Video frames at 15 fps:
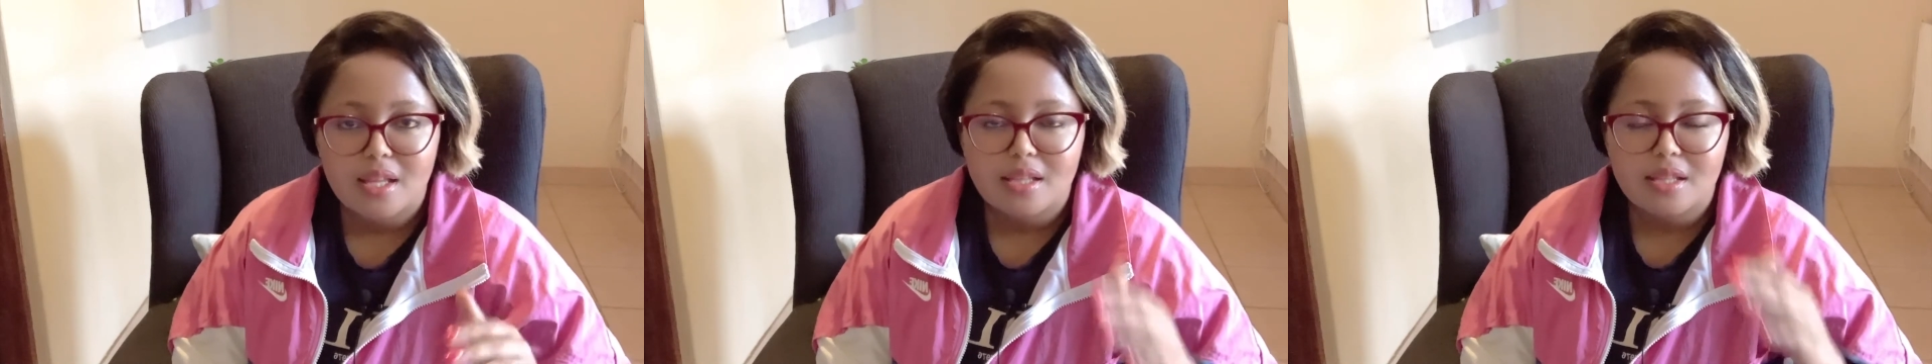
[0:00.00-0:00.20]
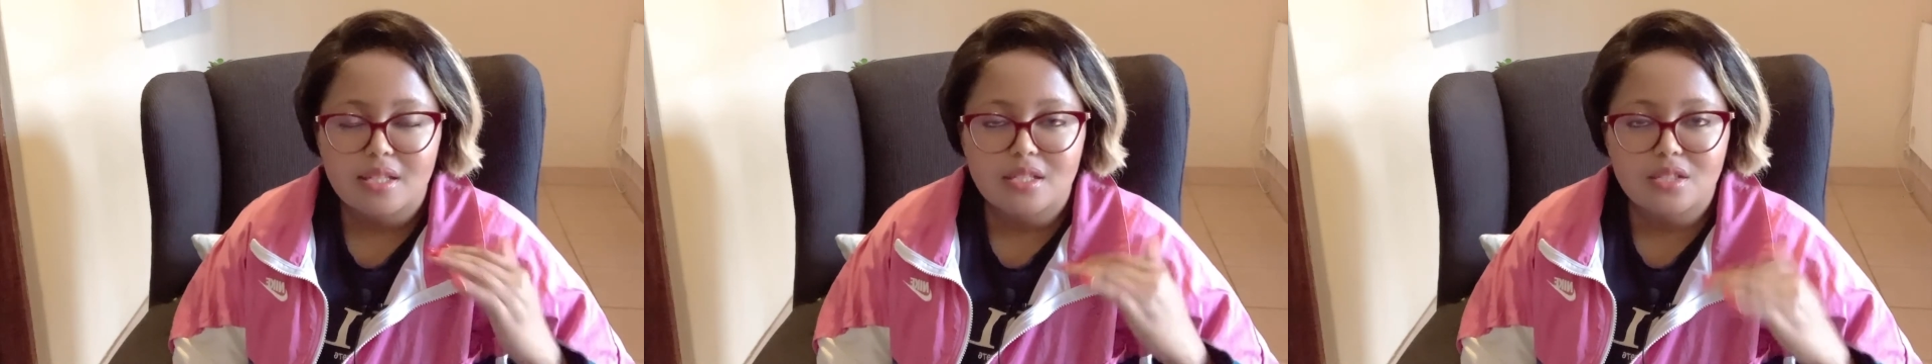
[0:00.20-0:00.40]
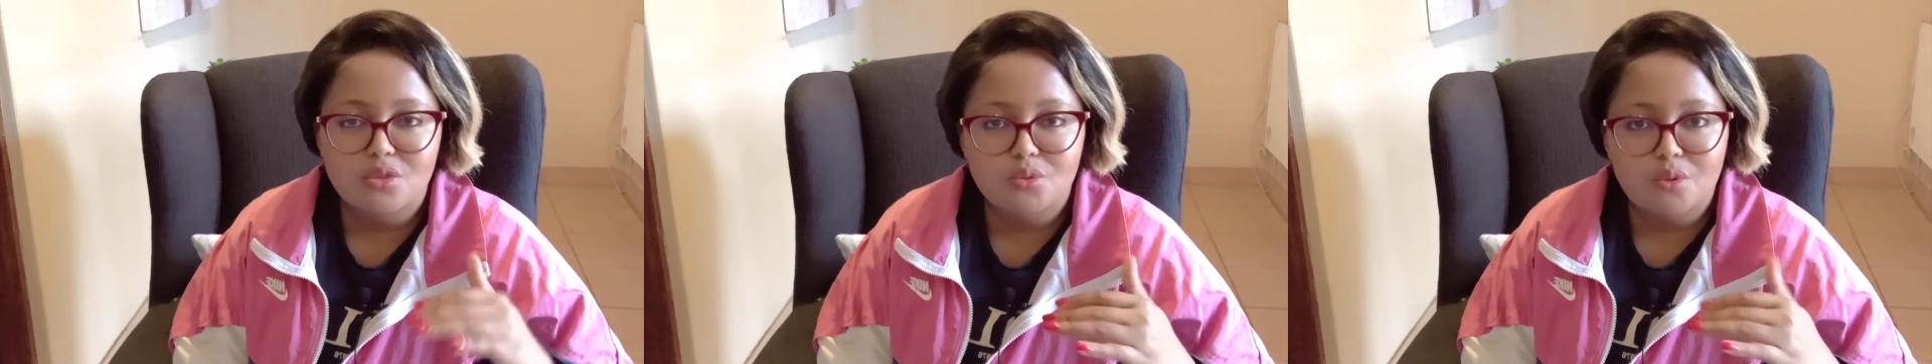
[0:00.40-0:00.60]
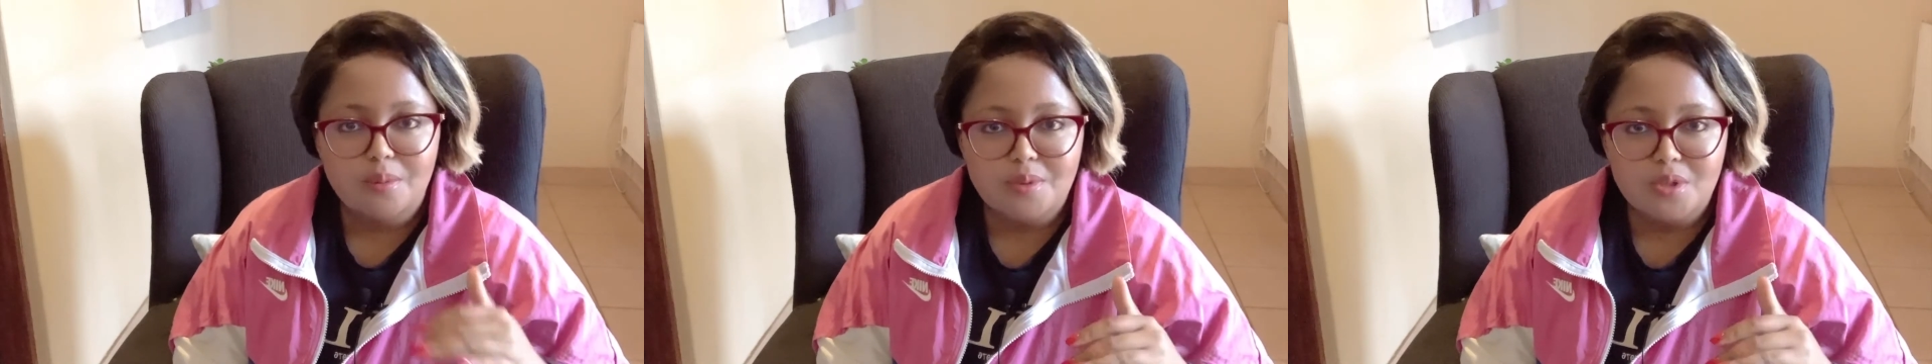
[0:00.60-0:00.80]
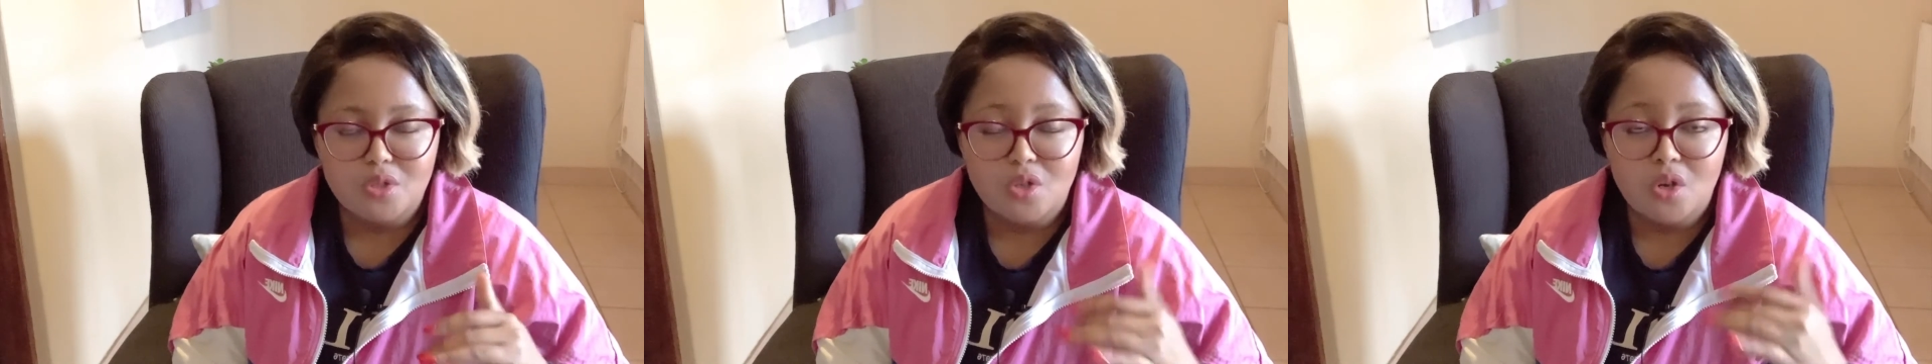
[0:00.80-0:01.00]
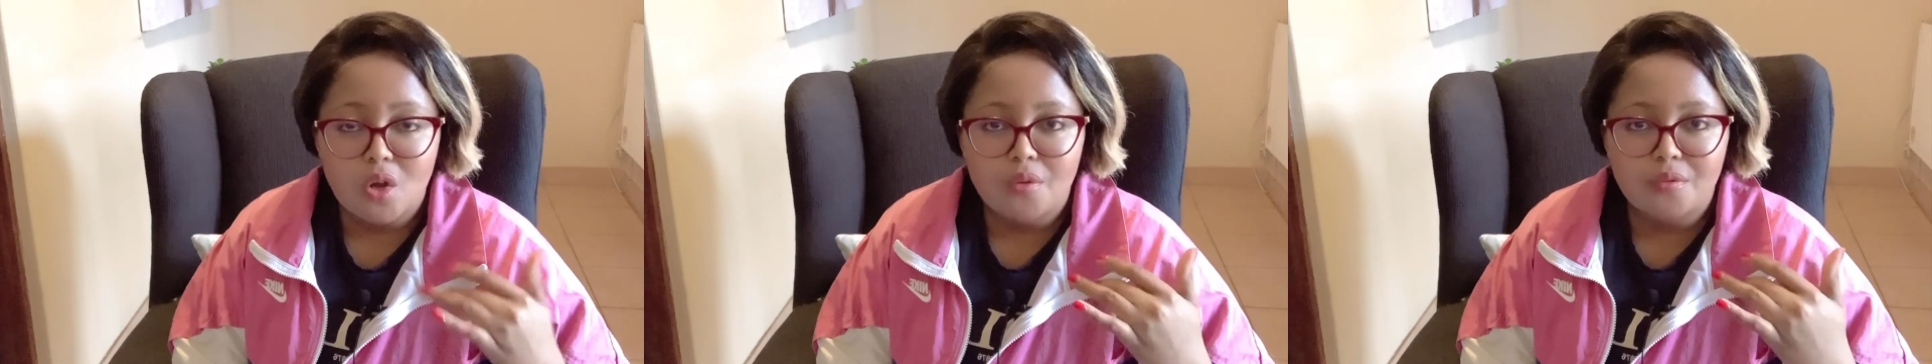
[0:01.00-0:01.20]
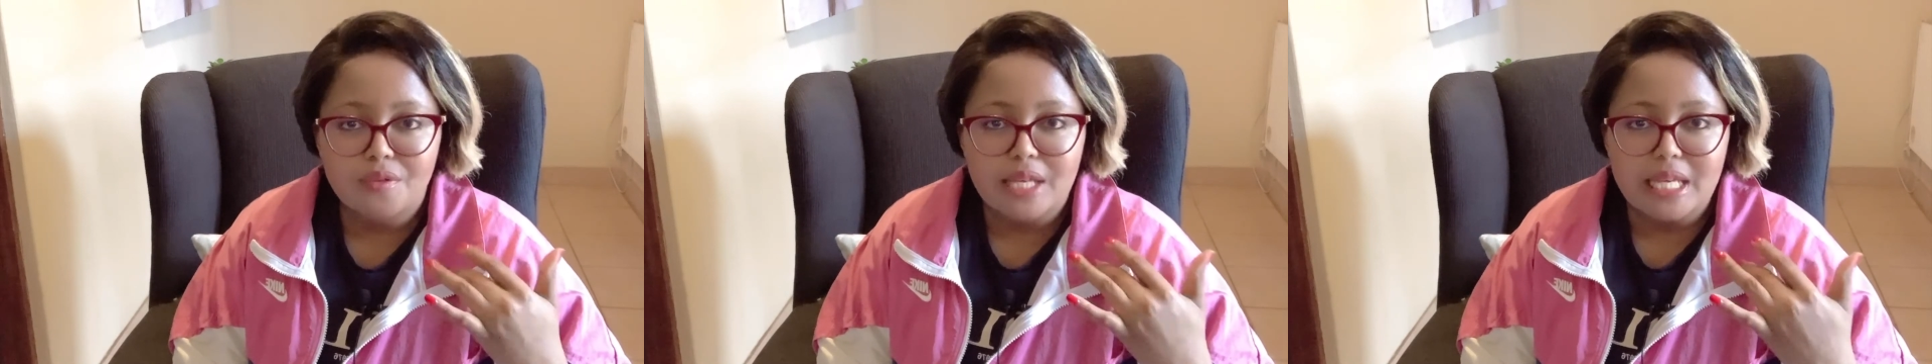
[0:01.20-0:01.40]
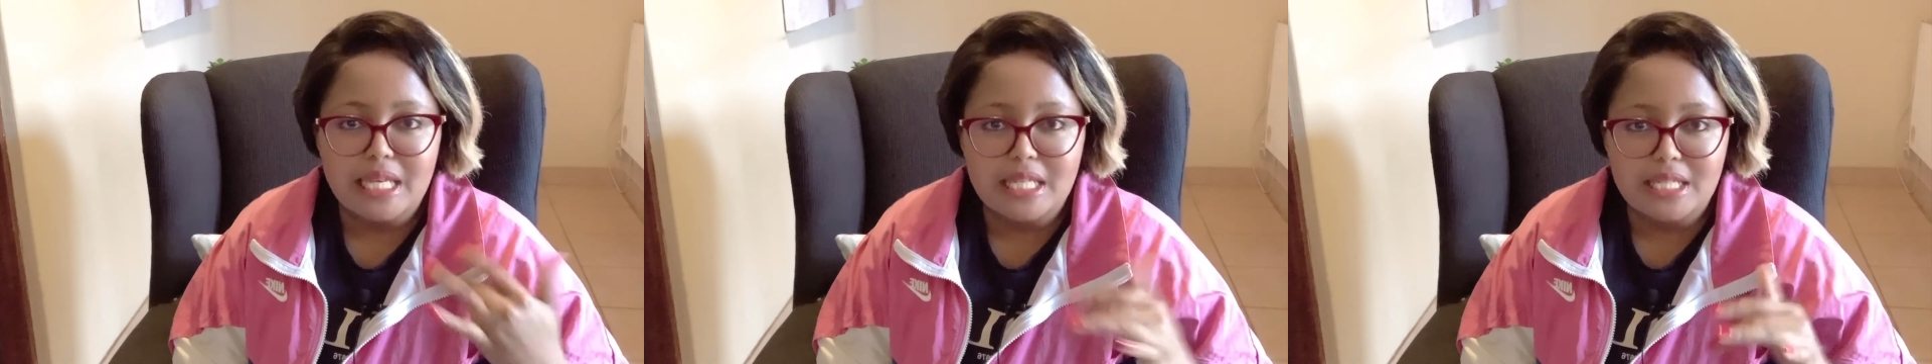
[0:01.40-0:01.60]
the description of
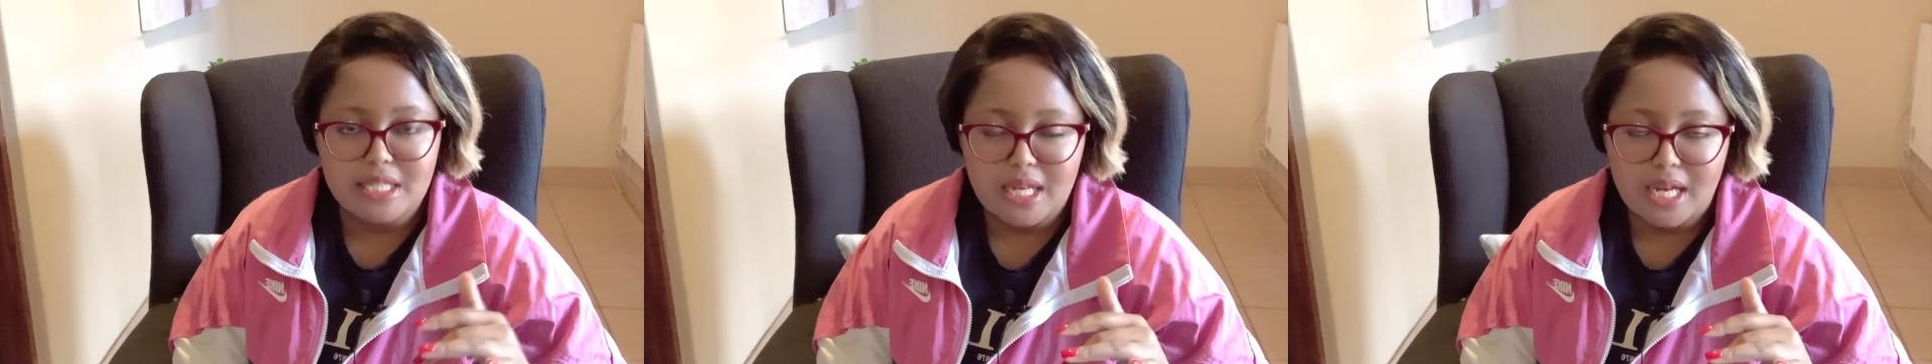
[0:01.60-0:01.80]
each